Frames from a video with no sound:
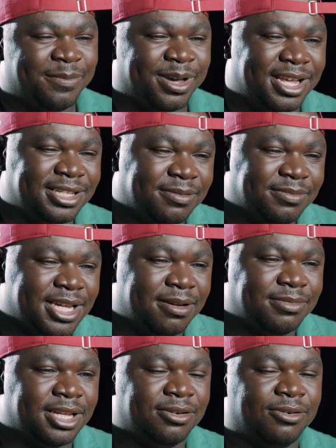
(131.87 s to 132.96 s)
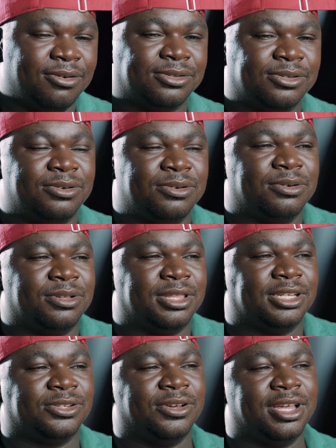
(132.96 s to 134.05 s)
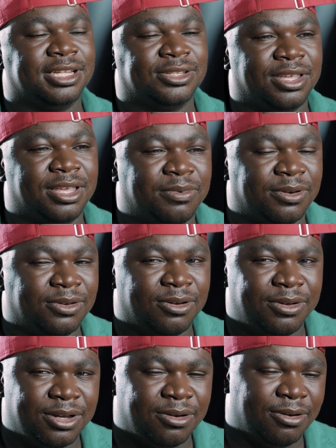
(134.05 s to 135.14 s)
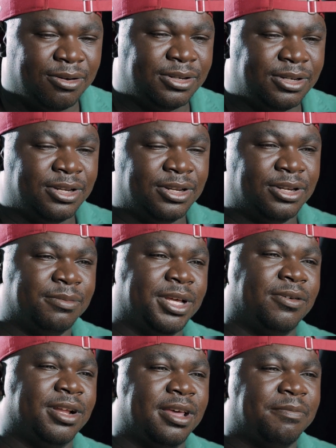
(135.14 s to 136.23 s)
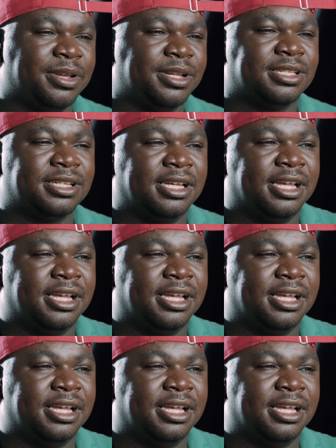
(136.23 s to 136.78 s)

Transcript: But at the same time, that also the show has to keep on going on no matter what happens.